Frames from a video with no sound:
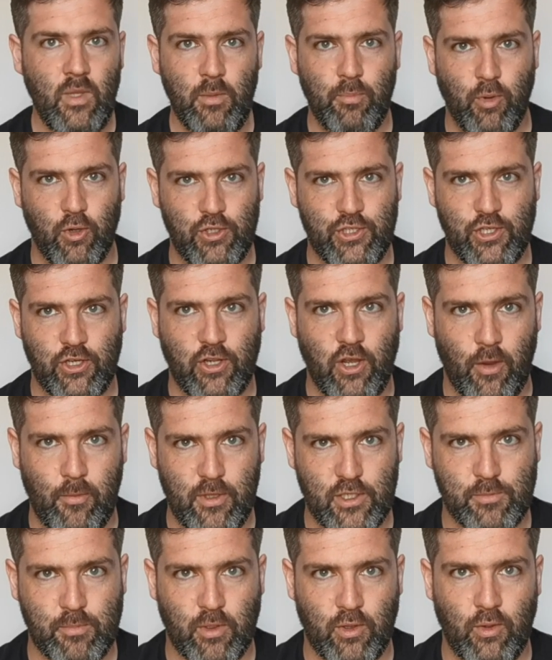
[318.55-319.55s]
Post your
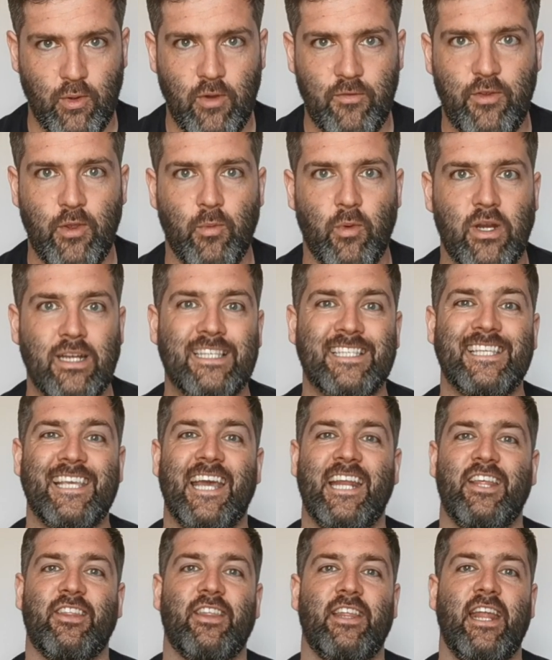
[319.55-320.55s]
comments below if you want to see
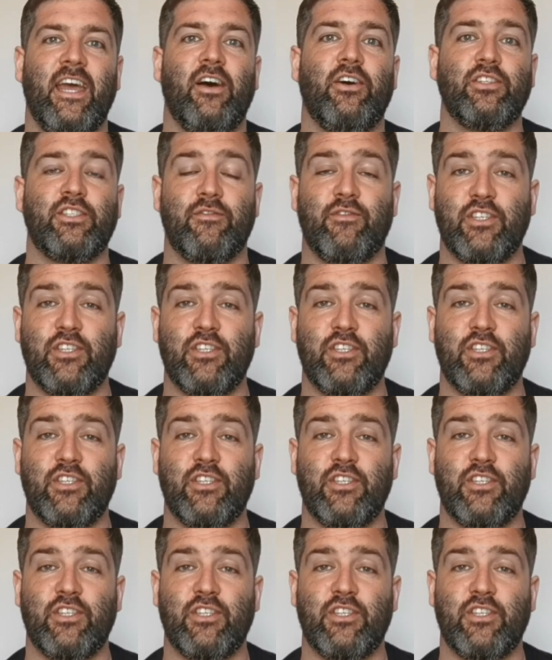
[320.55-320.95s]
anything else,